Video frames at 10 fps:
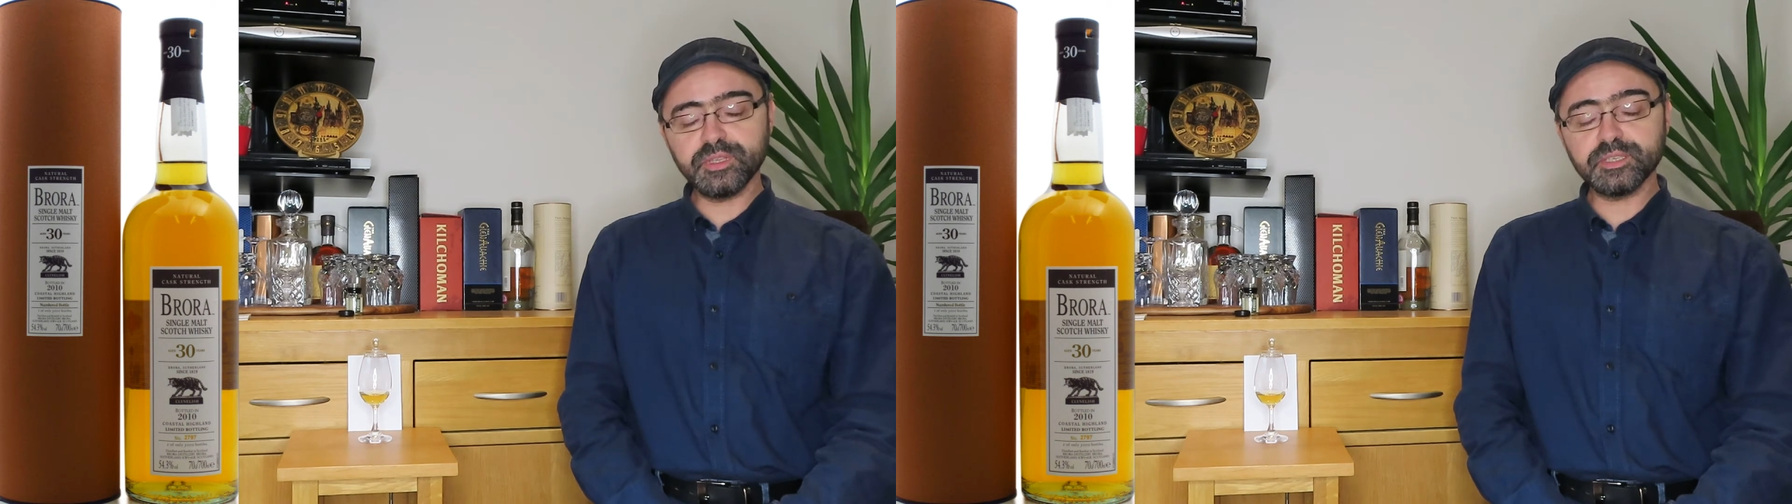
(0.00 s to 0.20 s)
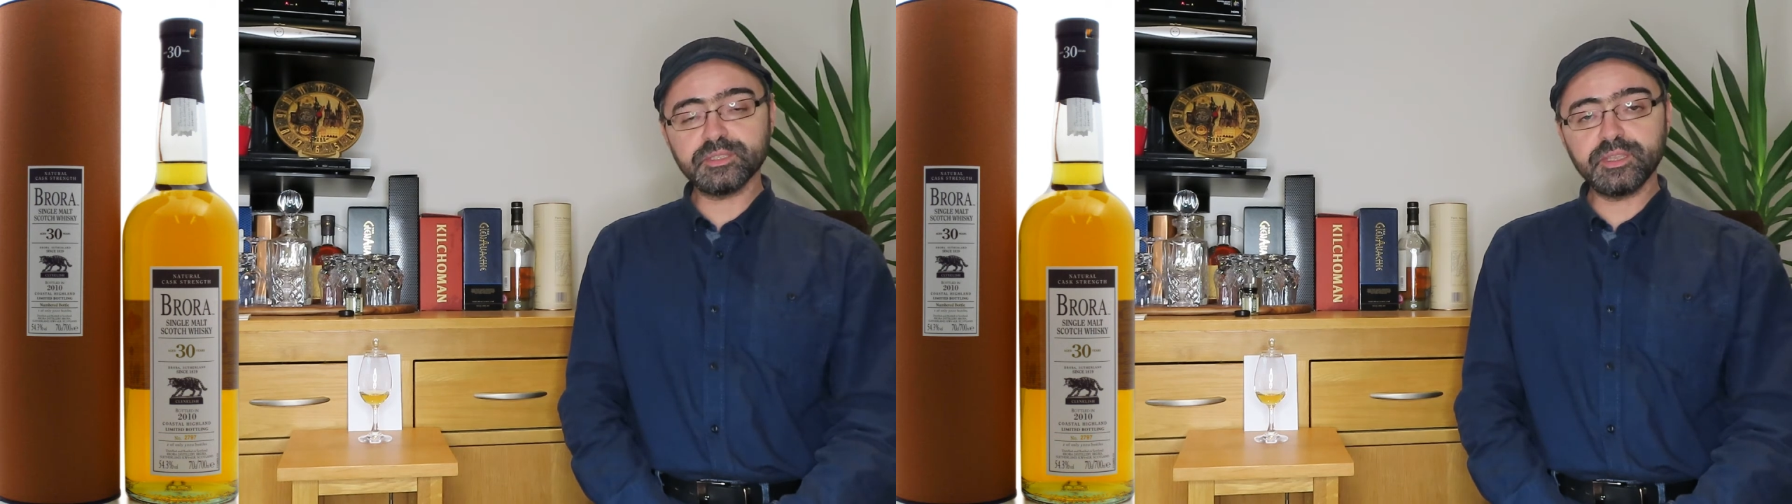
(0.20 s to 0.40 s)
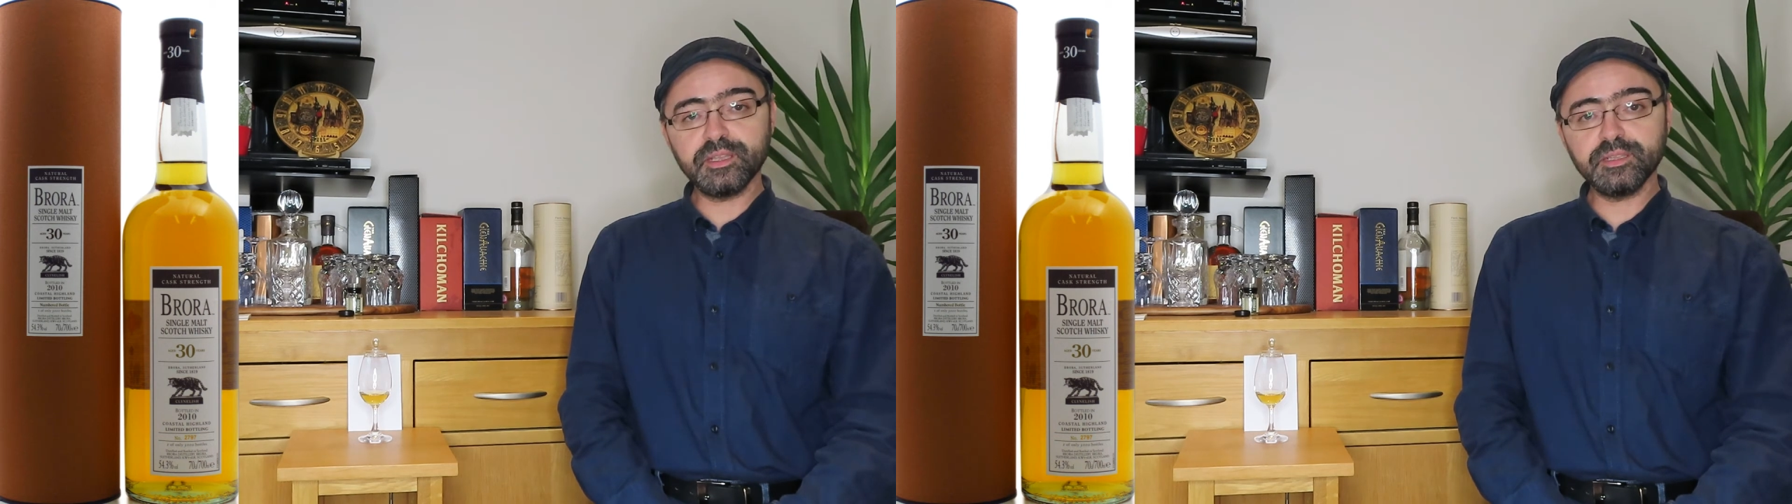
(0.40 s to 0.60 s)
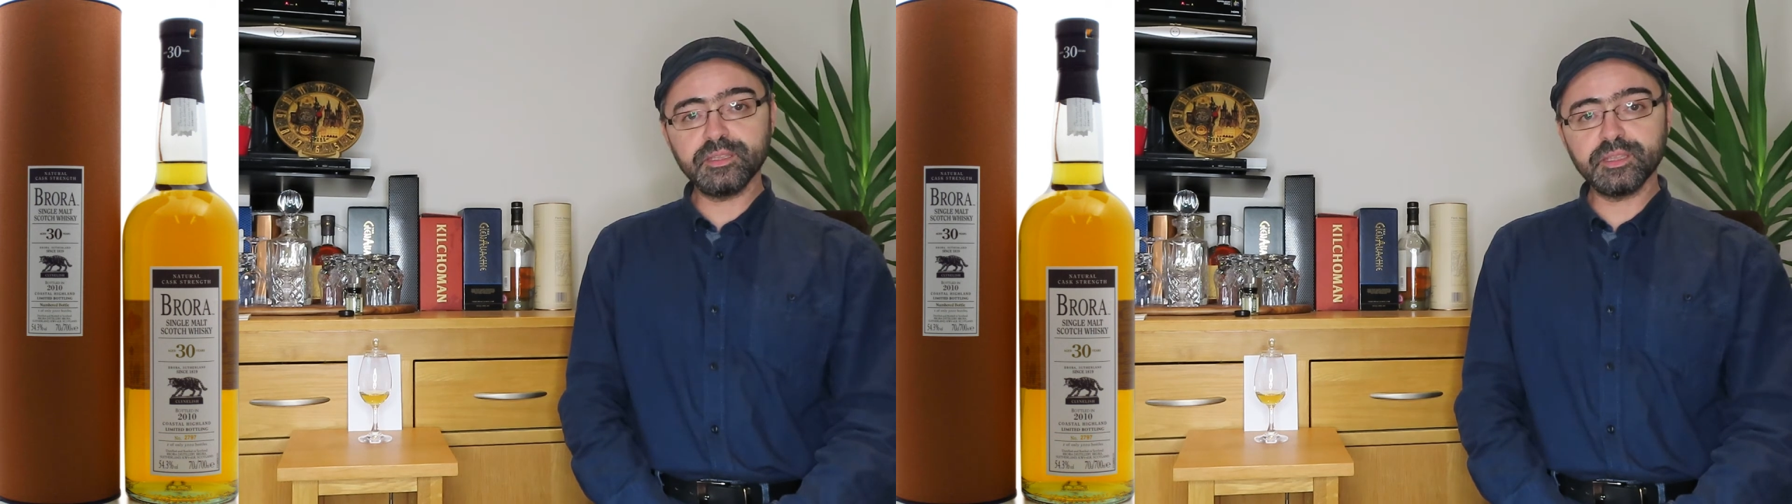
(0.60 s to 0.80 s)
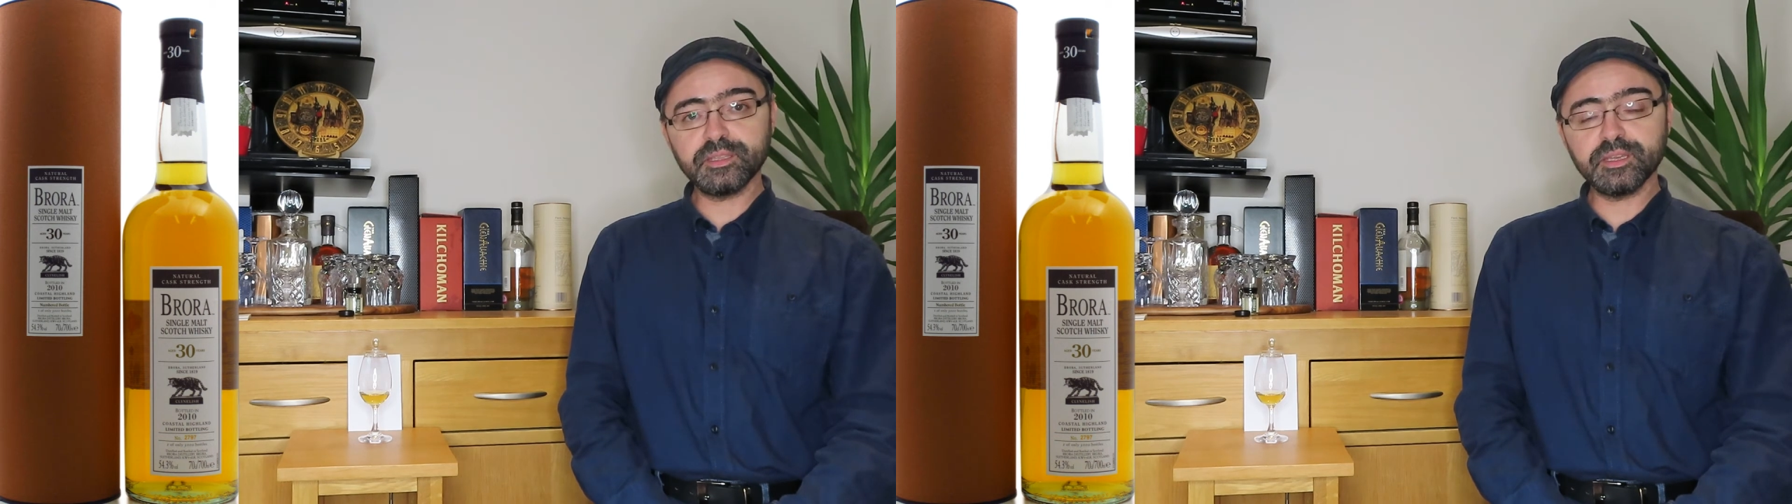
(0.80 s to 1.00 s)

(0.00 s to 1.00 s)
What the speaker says: distilled in